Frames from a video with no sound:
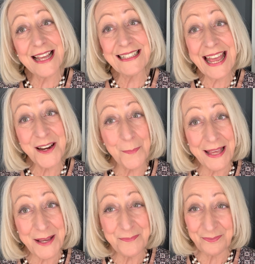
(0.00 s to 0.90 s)
a
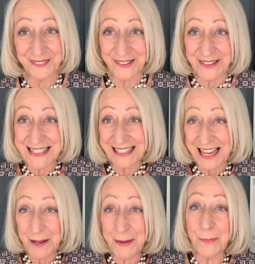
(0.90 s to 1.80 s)
canopy. What's a
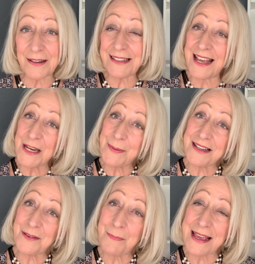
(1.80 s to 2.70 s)
canopy? Well, a canopy
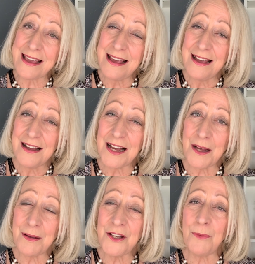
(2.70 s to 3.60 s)
can be,
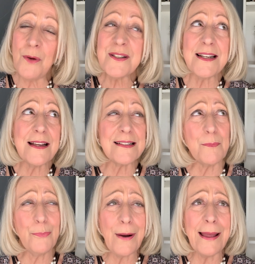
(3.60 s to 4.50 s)
uh, you know, mostly it's
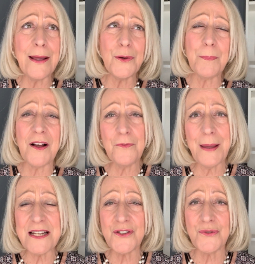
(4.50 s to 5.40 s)
like bread or puff
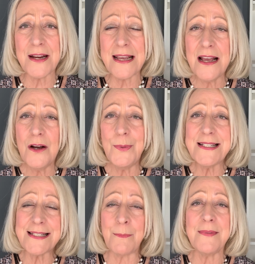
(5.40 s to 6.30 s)
pastry
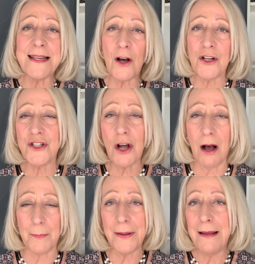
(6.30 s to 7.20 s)
with something on
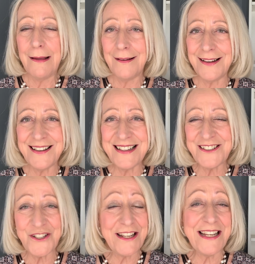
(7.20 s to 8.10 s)
top, uh,
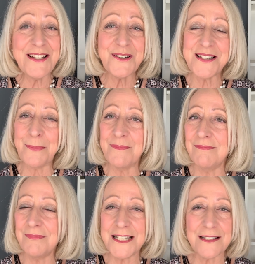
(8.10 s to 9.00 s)
cheese or
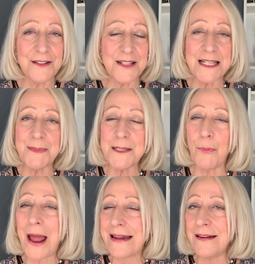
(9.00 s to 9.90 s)
some, you know, some
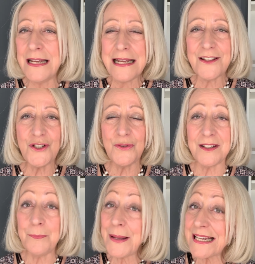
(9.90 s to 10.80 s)
spread that you
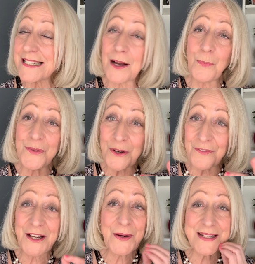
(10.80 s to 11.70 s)
can pick it up with your
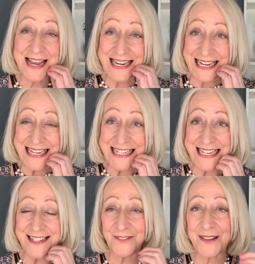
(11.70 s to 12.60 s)
fingers and eat
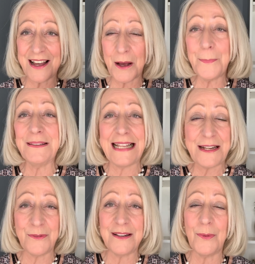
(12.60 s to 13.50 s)
it without a
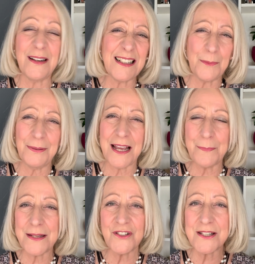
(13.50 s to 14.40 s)
plate or a little
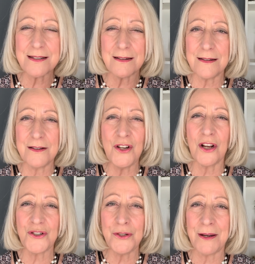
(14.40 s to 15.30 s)
plate, but just
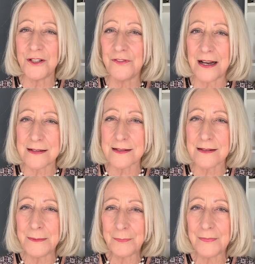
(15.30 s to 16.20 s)
not too much
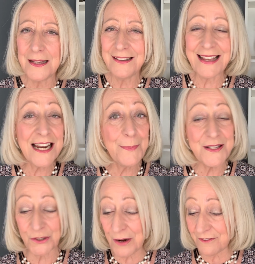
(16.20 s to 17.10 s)
fuss.
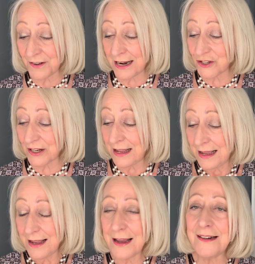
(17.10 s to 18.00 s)
Canopies are great fun, actually,
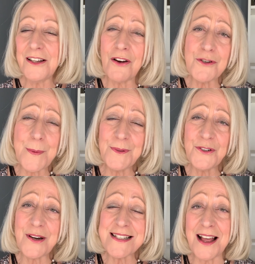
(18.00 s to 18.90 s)
and encourage people
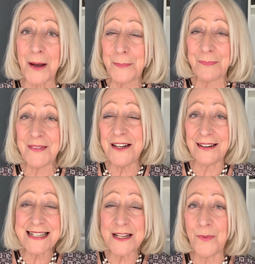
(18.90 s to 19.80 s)
to dress up. You know,
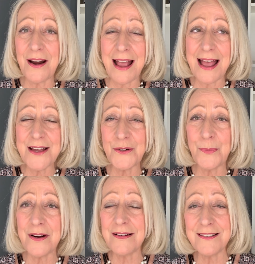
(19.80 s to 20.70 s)
like I said, wear a hat or
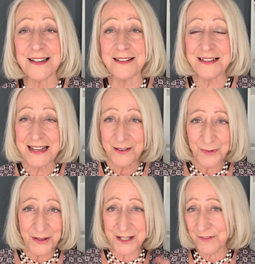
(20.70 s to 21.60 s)
wear uh,
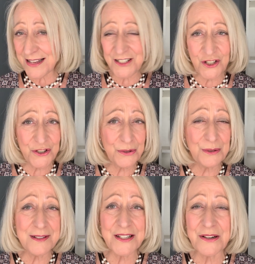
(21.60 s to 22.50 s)
one of those fancy
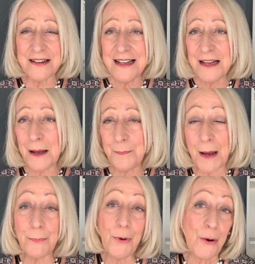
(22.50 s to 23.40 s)
shawls or a,
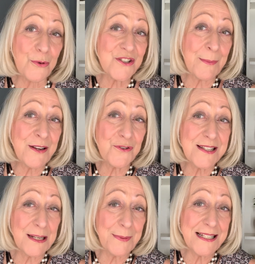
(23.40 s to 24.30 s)
a brooch, some
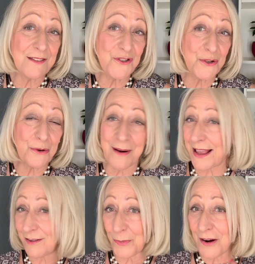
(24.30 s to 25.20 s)
interesting piece of
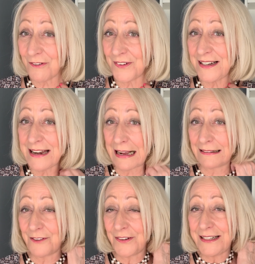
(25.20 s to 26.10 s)
jewelry. Wear a funny
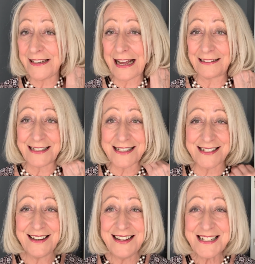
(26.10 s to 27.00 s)
necklace, funky necklace,
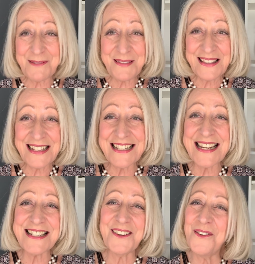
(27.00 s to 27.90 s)
something that
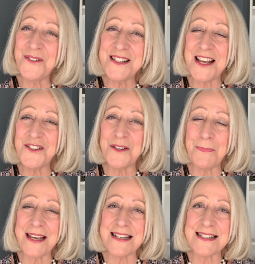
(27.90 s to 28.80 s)
is a conversation
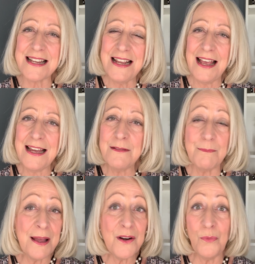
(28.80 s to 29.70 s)
piece. And
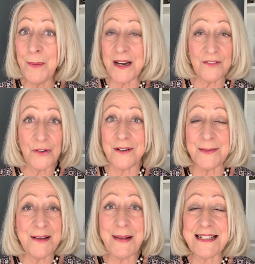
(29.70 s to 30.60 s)
men and women, of course,
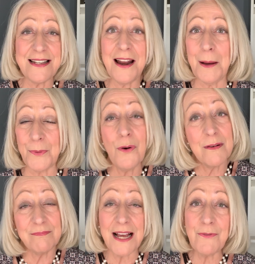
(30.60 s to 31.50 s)
I mean, mix it up,
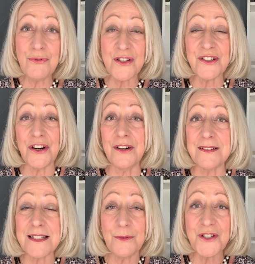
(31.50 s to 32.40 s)
or have all just
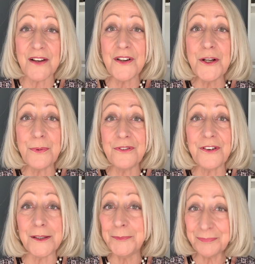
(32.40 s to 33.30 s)
girls, whichever you prefer.